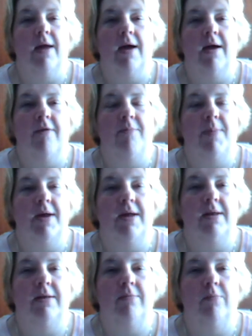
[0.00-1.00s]
I've
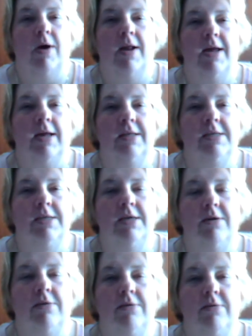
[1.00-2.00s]
been wanting
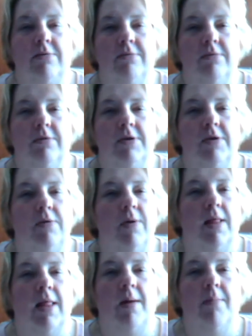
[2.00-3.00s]
to do
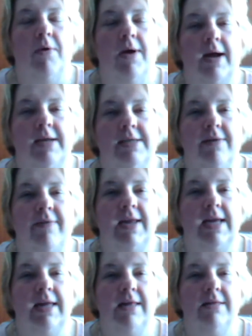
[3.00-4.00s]
a lot more
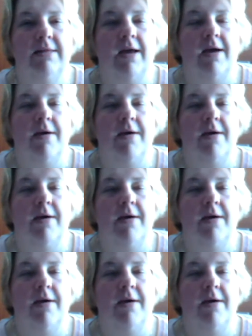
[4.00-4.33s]
activities.